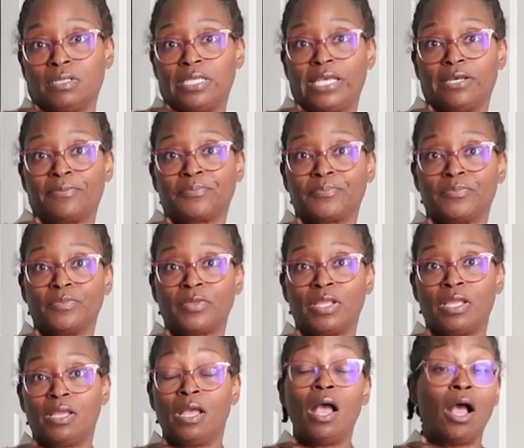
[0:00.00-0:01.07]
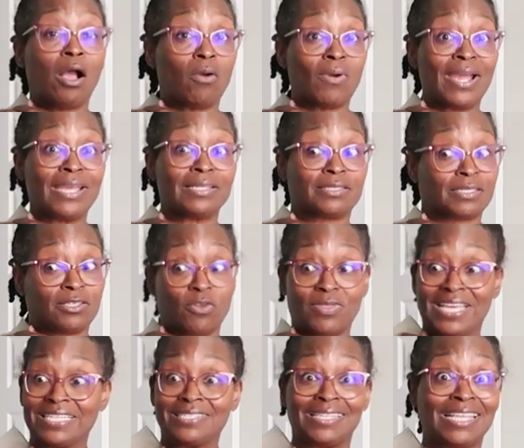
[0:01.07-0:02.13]
Yeah. All right, so
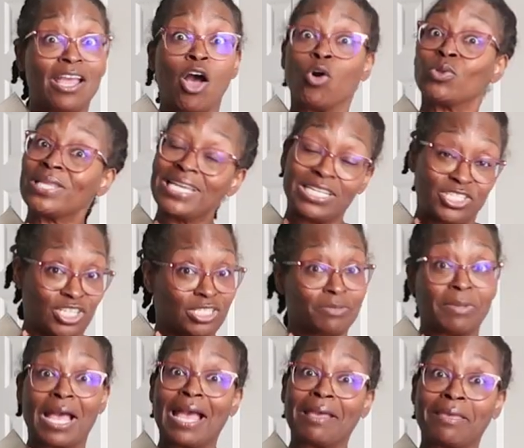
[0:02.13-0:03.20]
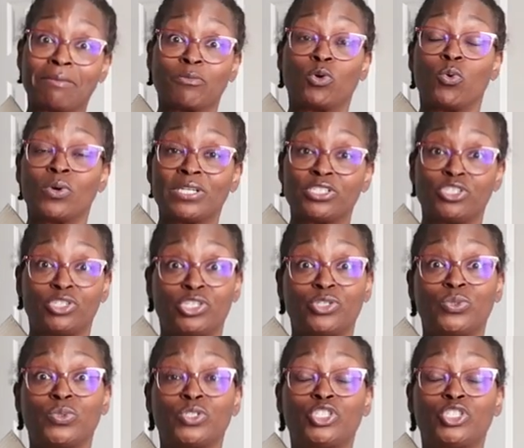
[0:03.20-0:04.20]
that's the only adjustment I am going to do